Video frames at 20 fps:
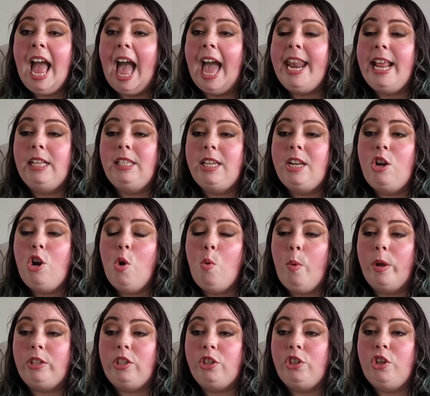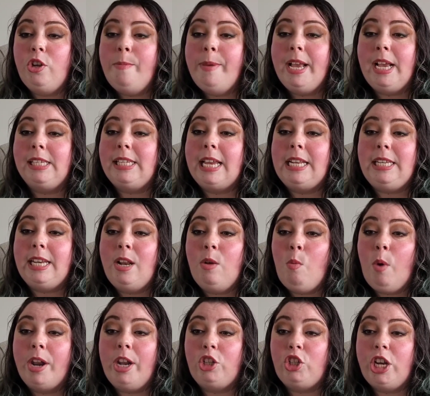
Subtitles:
and I didn't know what to do because I didn't want